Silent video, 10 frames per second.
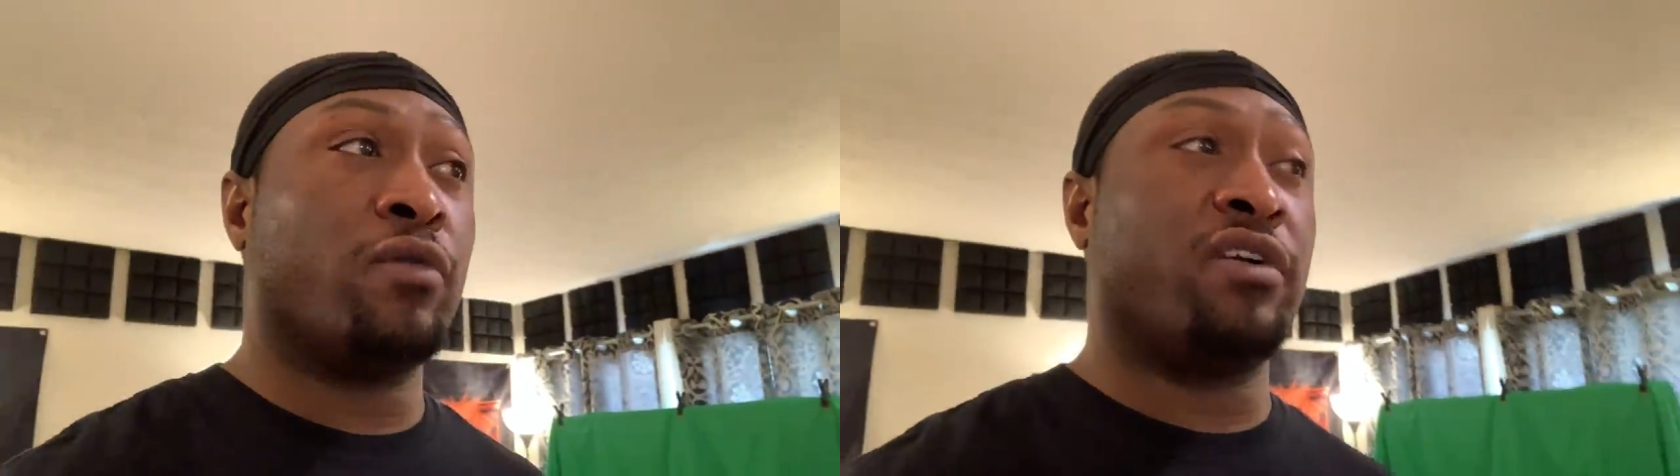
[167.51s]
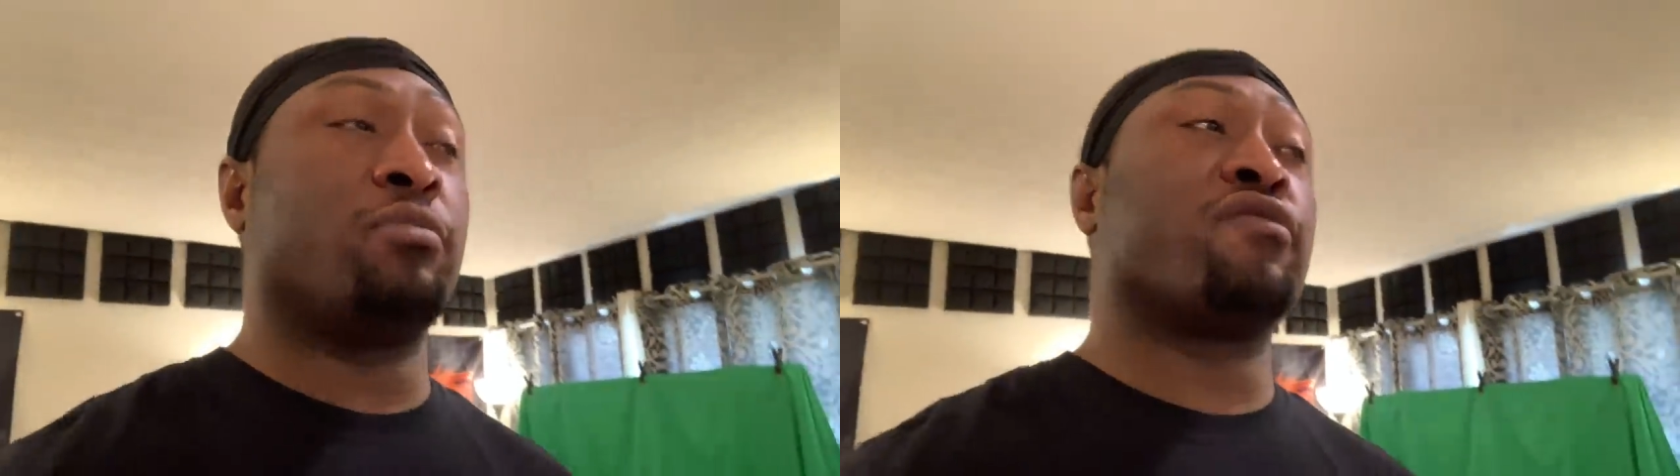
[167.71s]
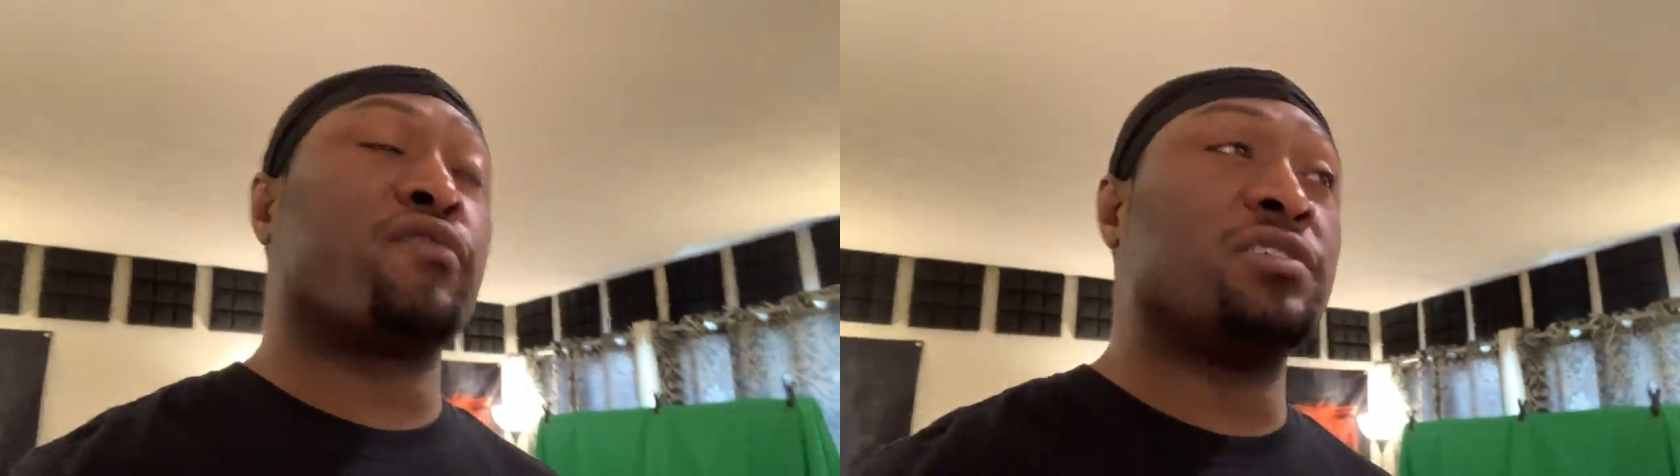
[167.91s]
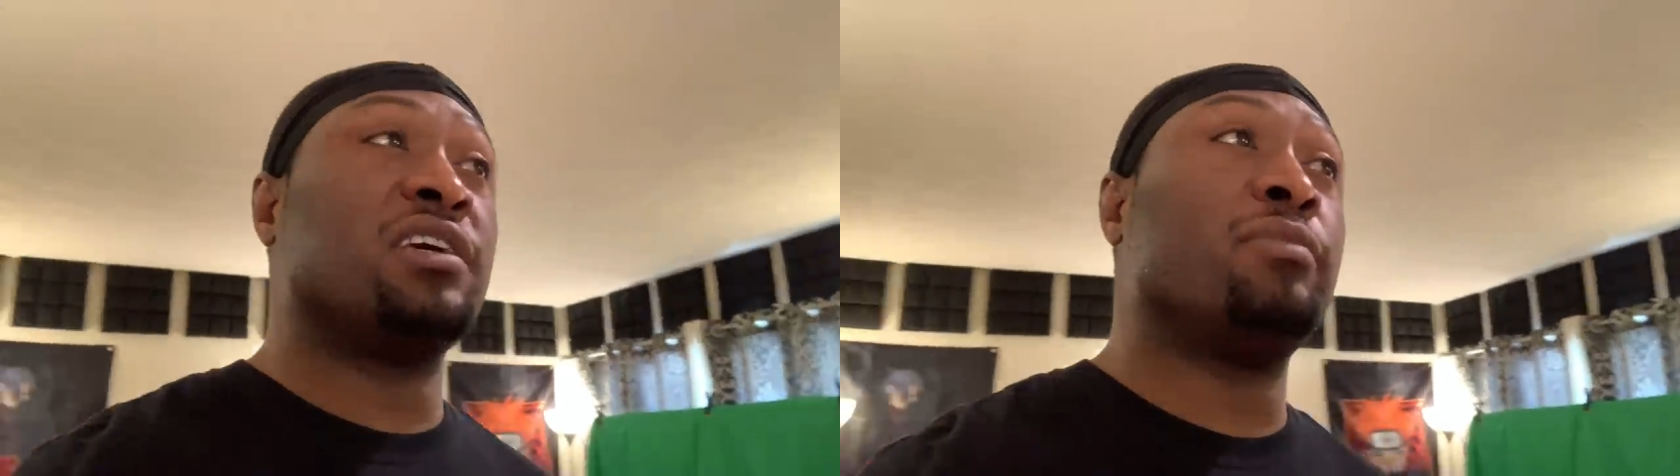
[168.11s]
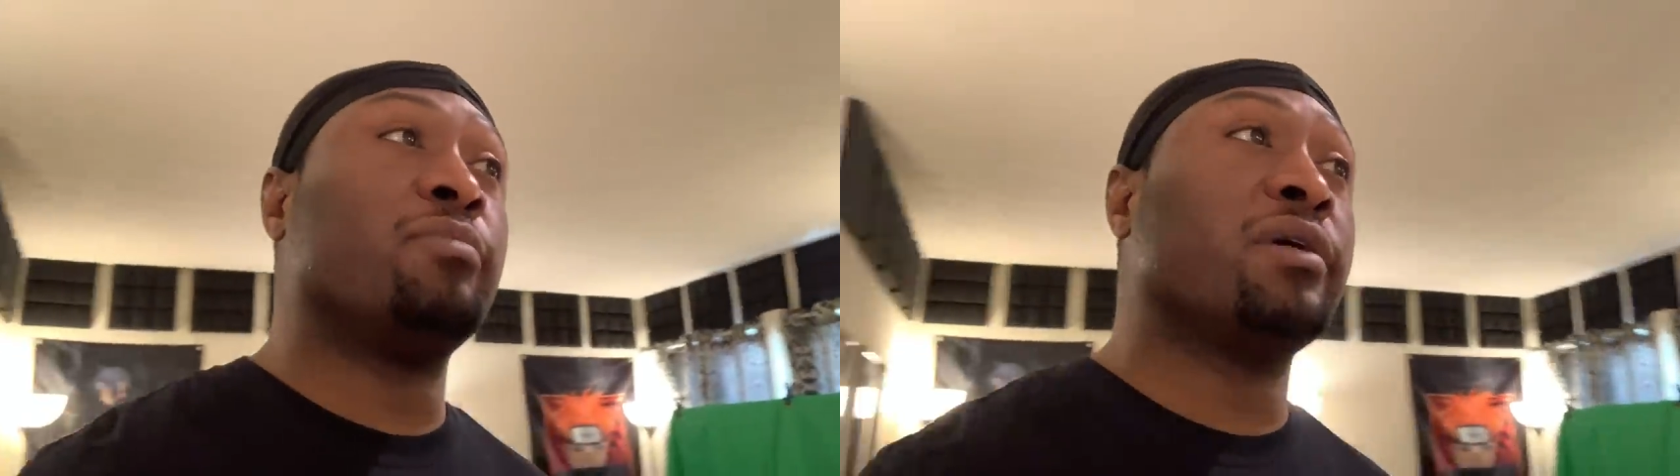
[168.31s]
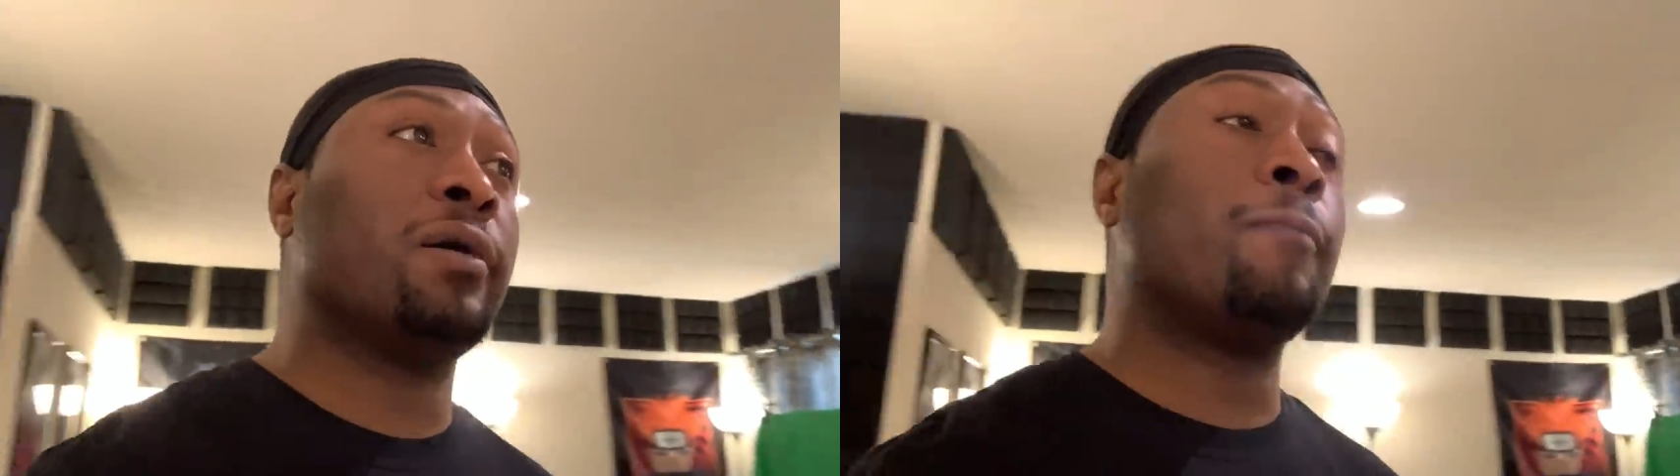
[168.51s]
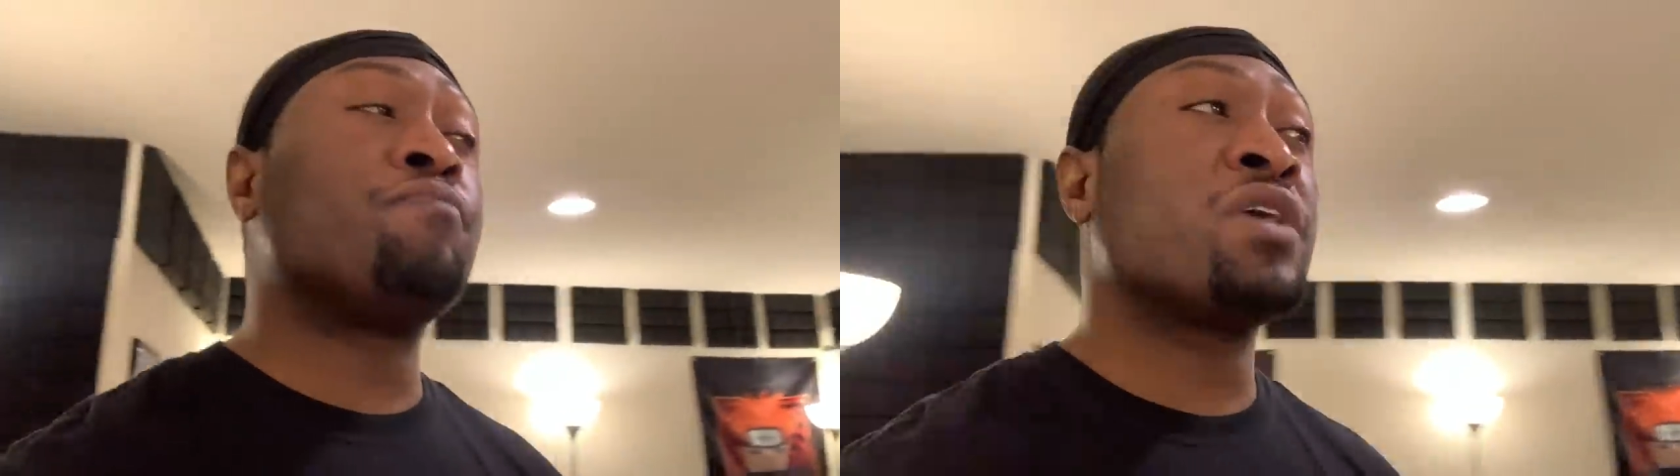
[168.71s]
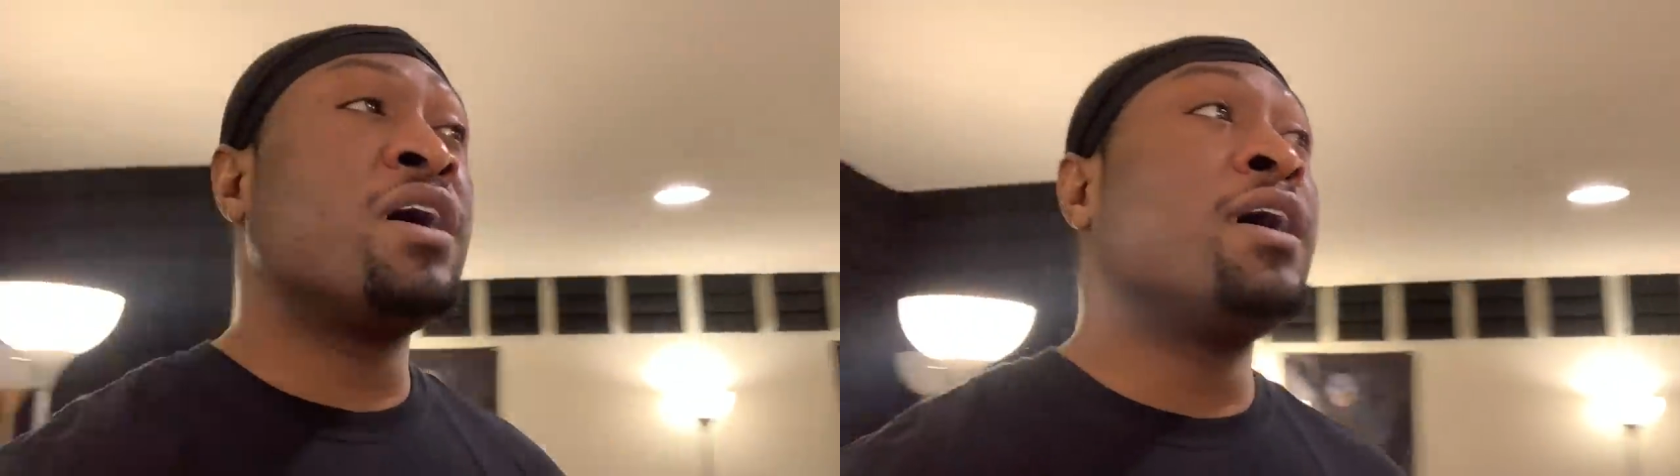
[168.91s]
him confronting Meek Mill.
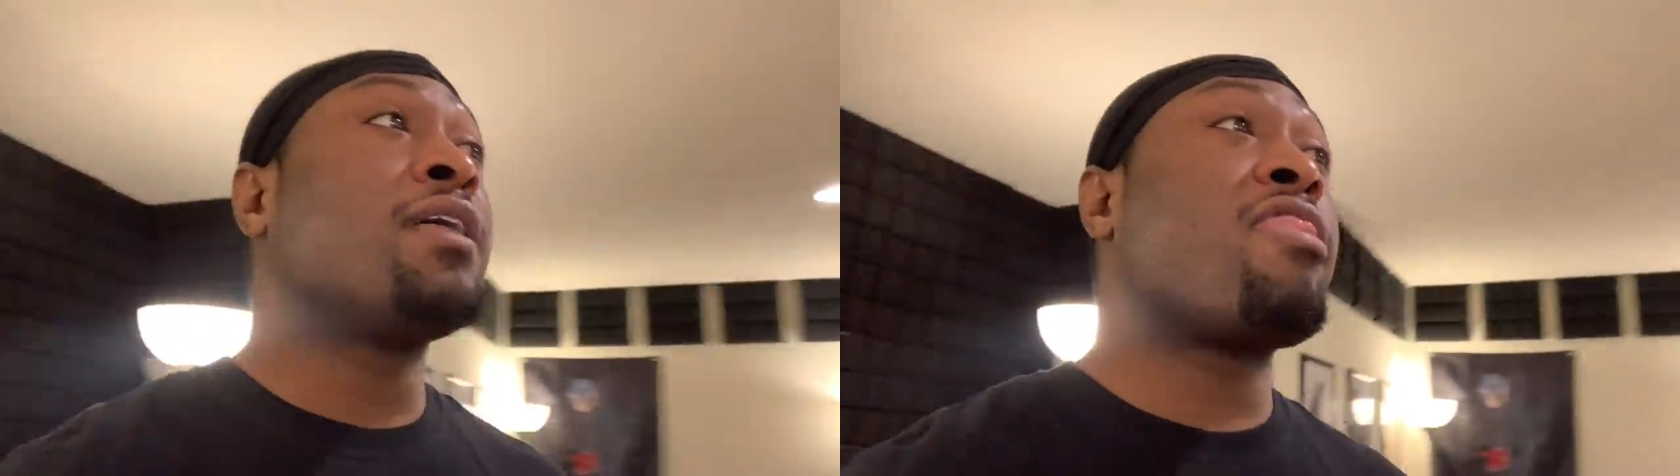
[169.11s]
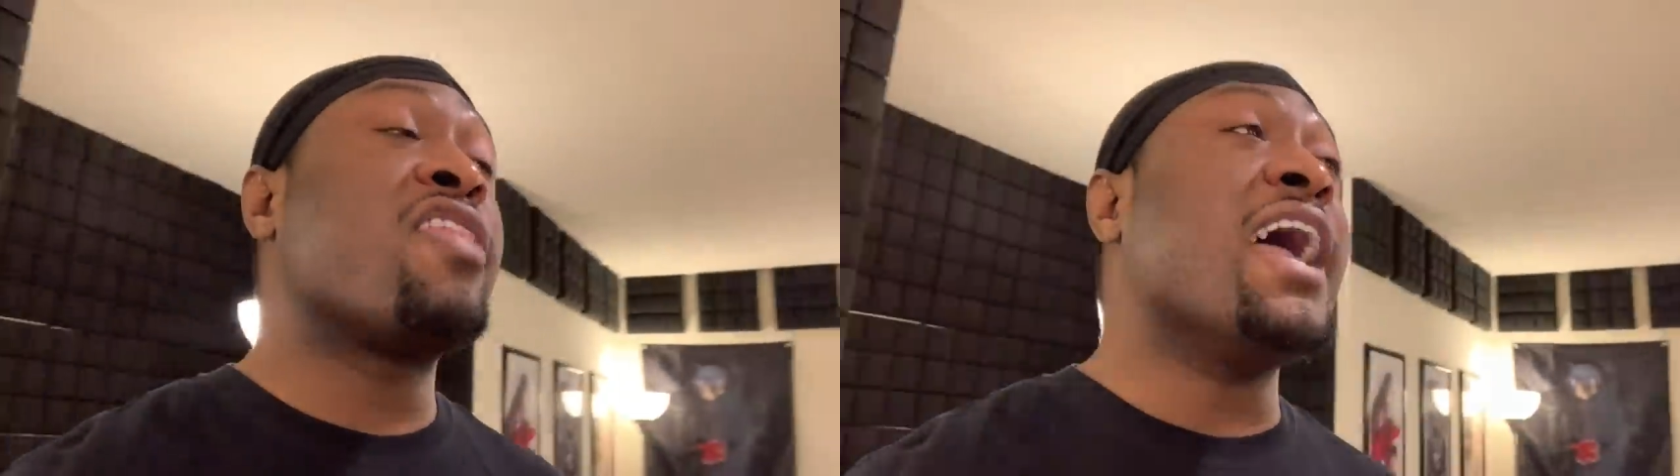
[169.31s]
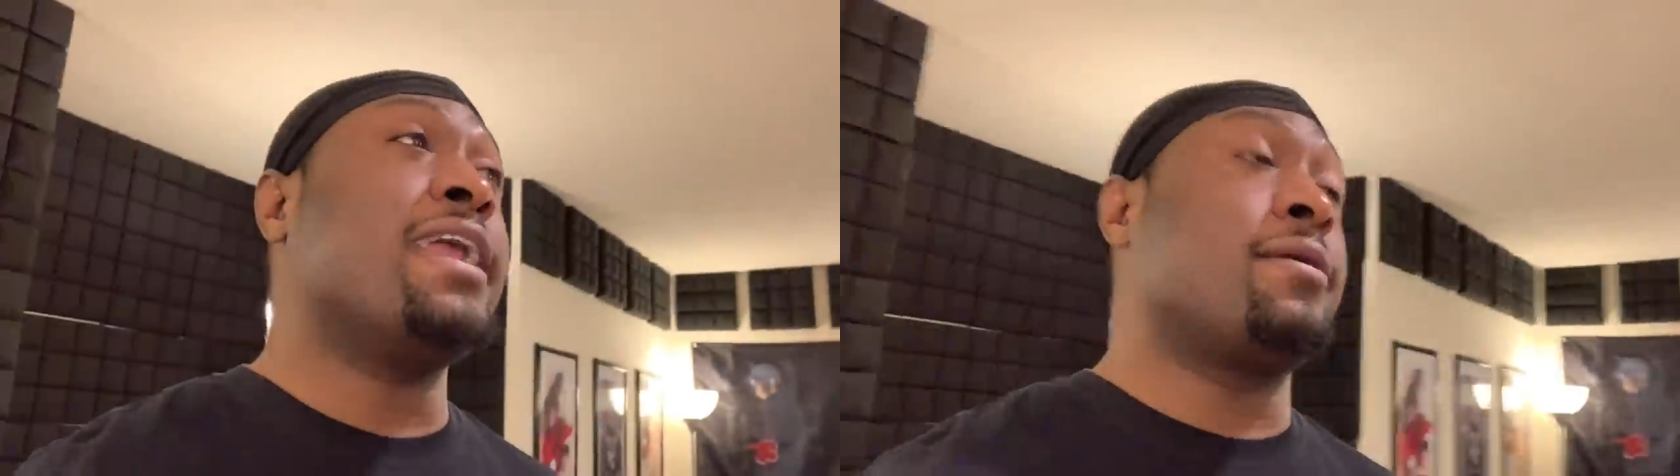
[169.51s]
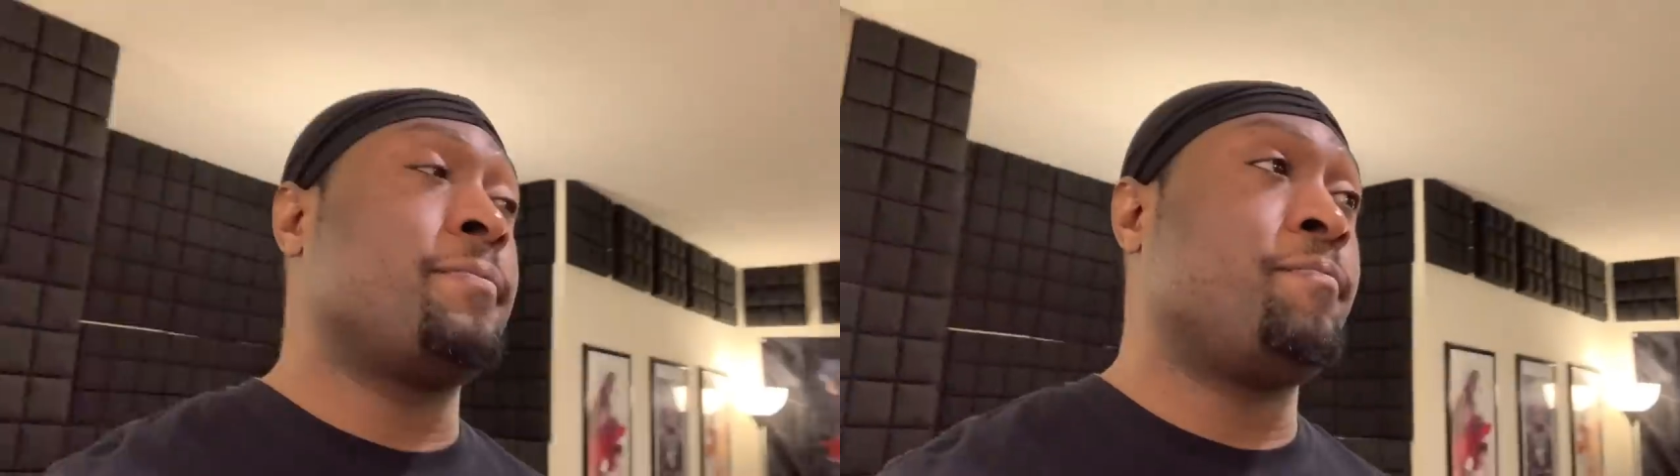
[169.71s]
Then,